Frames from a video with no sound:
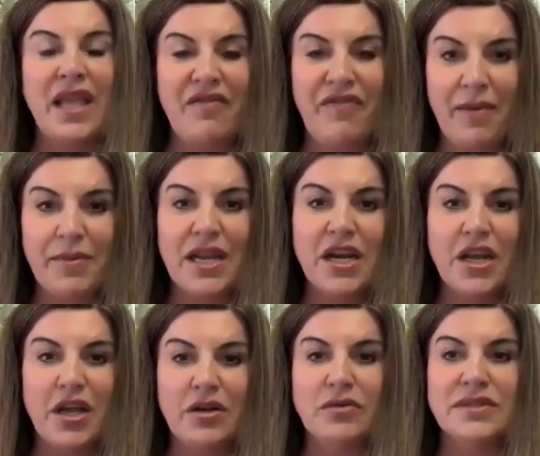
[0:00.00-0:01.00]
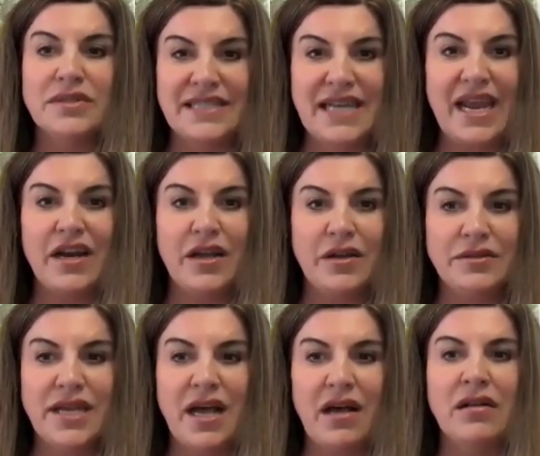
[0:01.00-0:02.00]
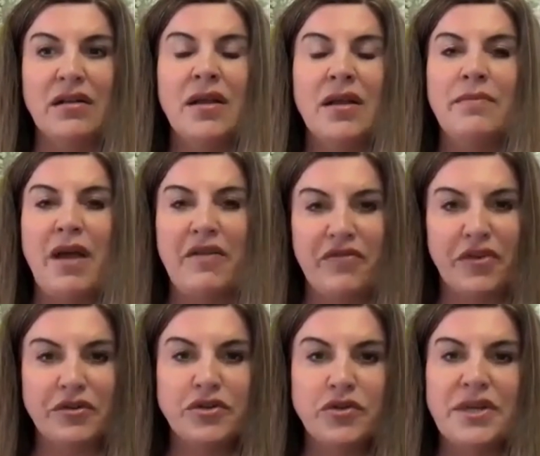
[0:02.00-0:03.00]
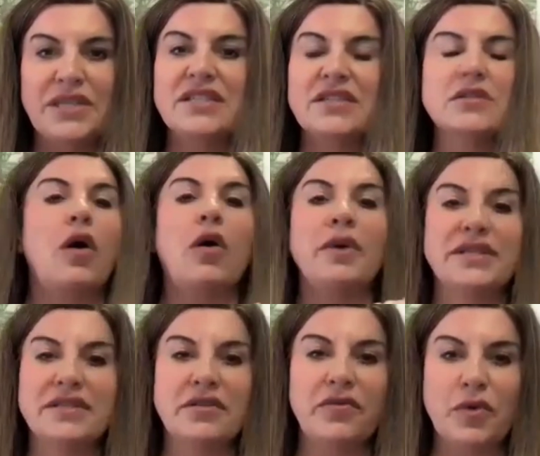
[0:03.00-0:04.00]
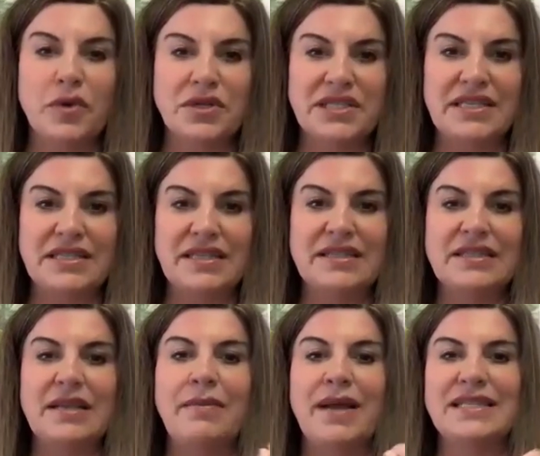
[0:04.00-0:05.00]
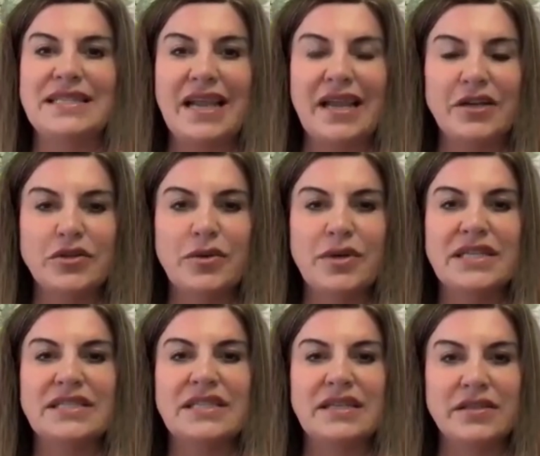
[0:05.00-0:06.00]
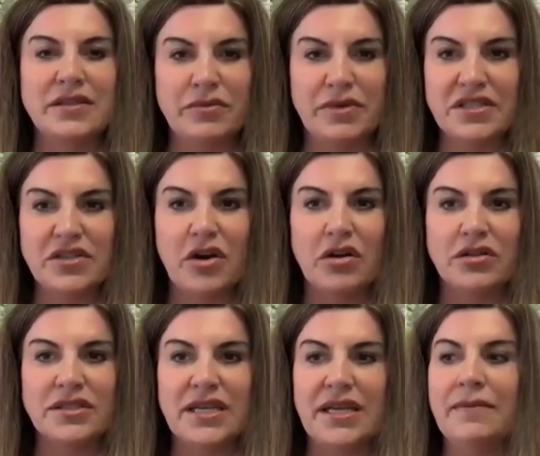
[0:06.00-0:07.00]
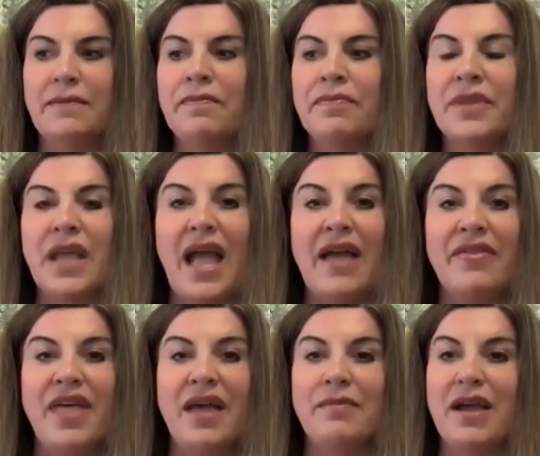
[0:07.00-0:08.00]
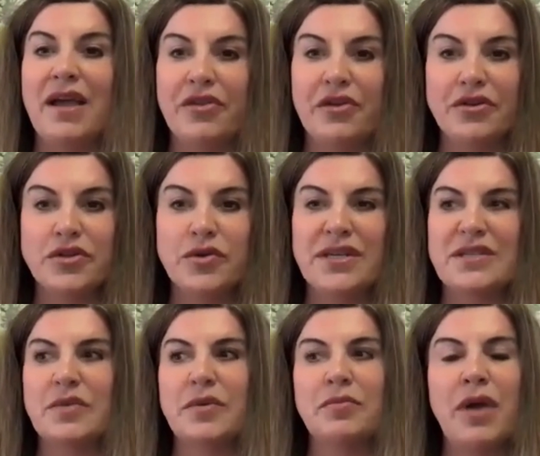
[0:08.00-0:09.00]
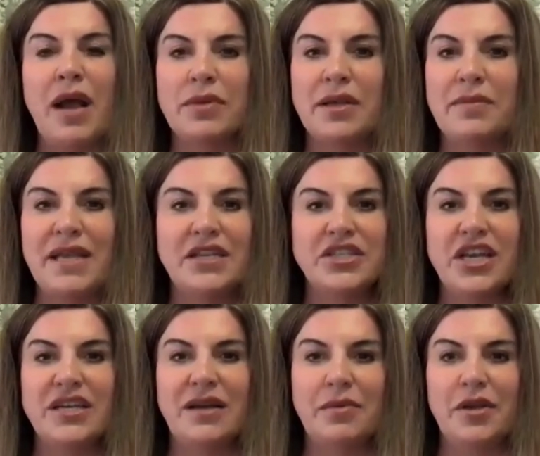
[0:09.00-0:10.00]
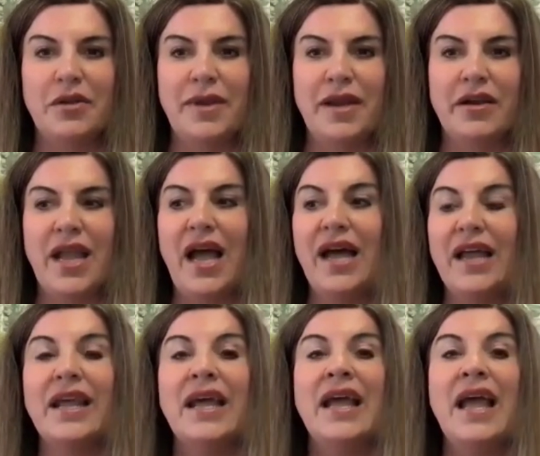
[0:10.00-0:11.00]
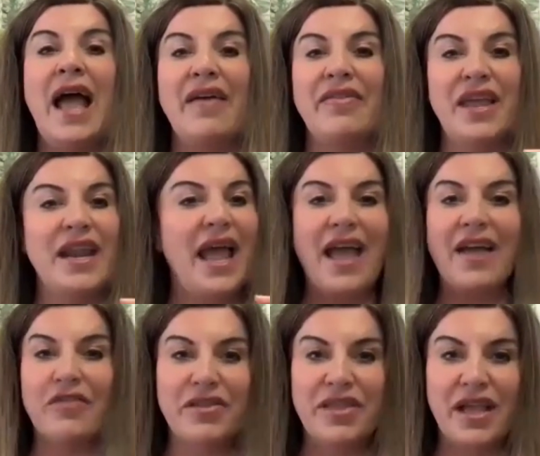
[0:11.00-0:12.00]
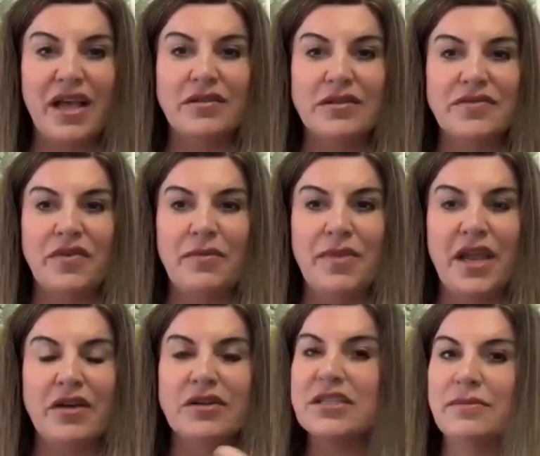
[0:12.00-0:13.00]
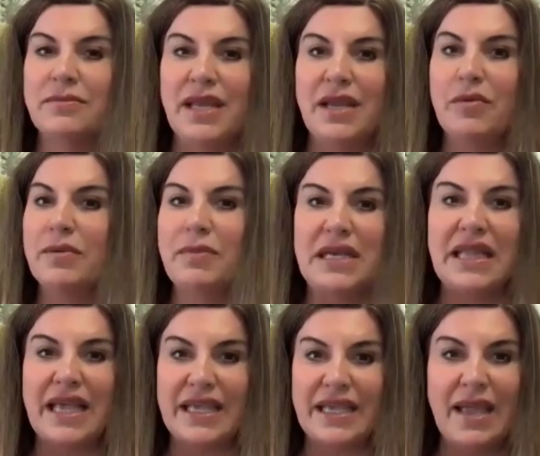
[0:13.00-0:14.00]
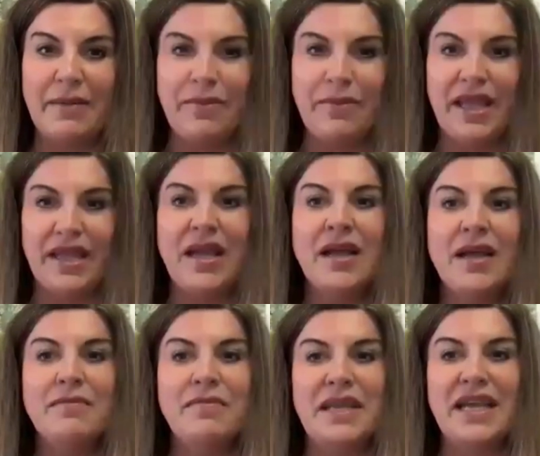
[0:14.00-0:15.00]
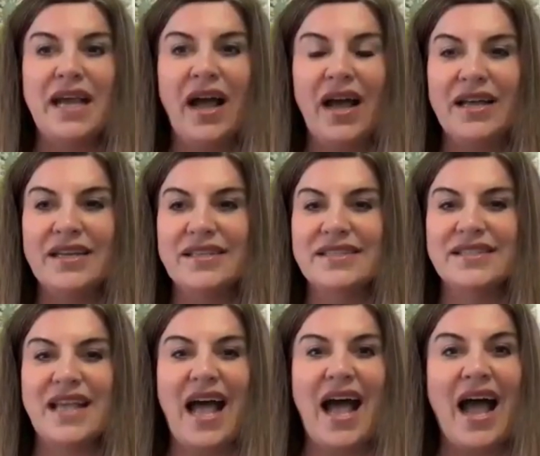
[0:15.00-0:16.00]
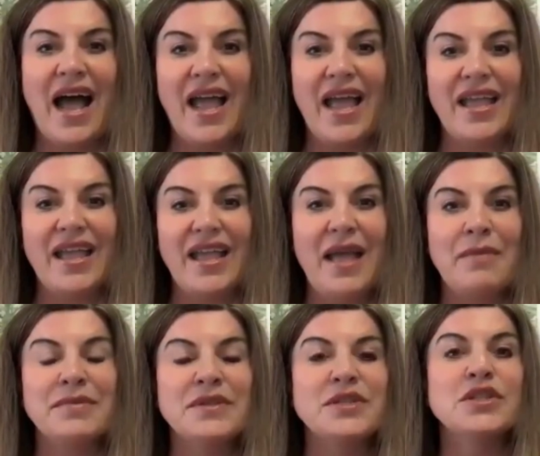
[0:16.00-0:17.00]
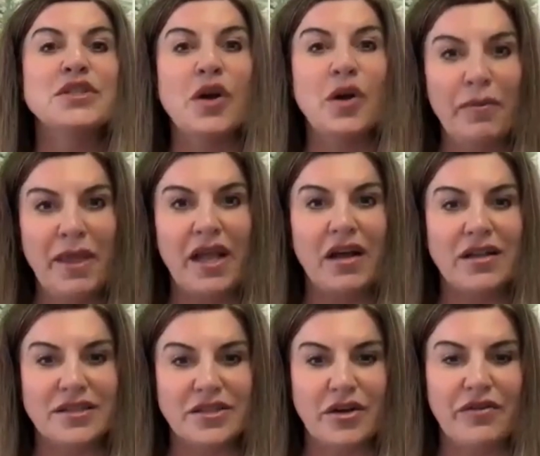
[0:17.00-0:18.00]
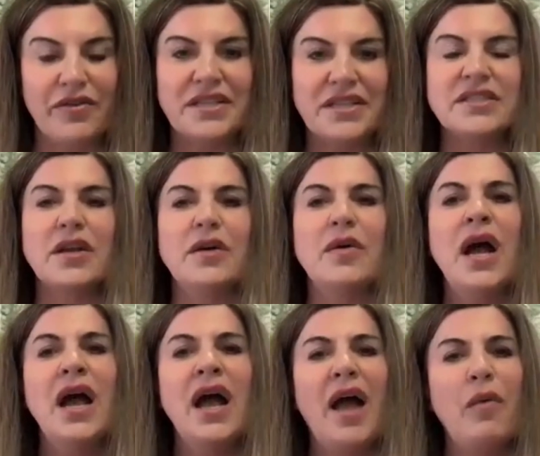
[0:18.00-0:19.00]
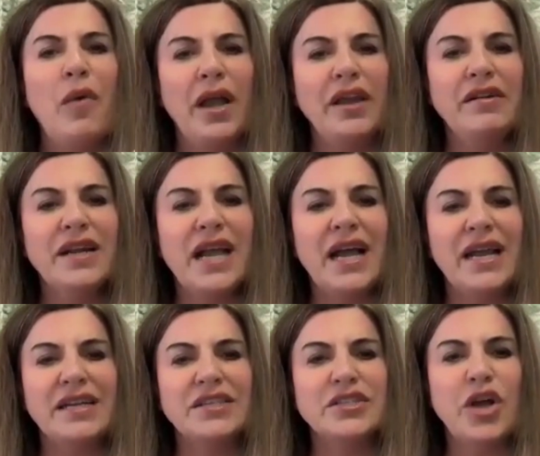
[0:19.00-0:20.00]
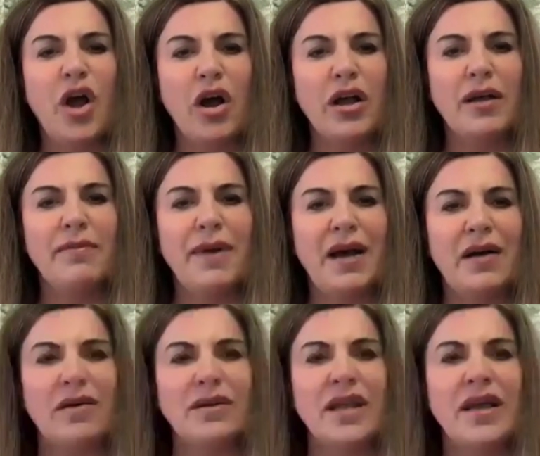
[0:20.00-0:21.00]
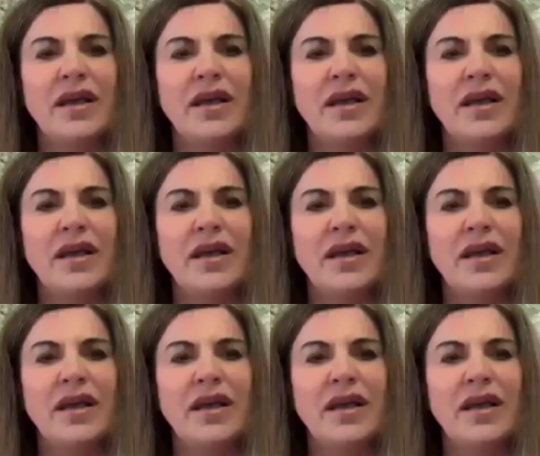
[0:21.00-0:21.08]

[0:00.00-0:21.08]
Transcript: if I'm going to go stay at a hotel, my first choice is always the Four Seasons, and my second choice is the Ritz Carlton. And then my third choice would probably be a JW Marriott. And then everything else from there to me would be like camping because I am so big on service. So I want you to kind of talk about